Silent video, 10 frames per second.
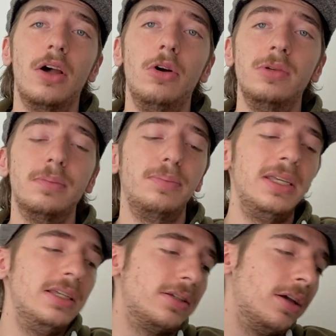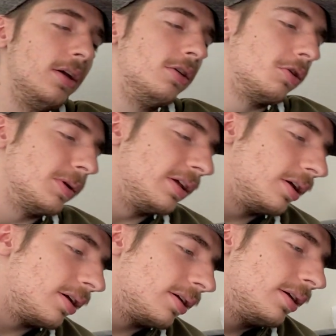O's, and P's are really
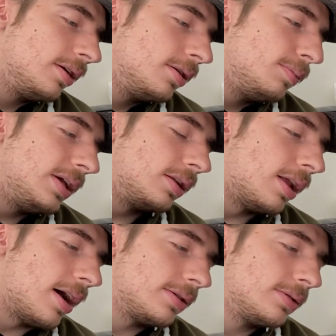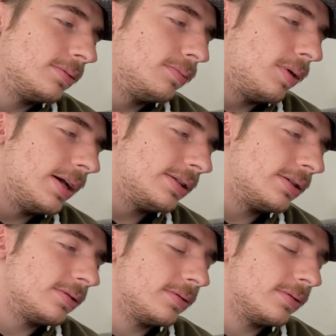gonna be a lot. But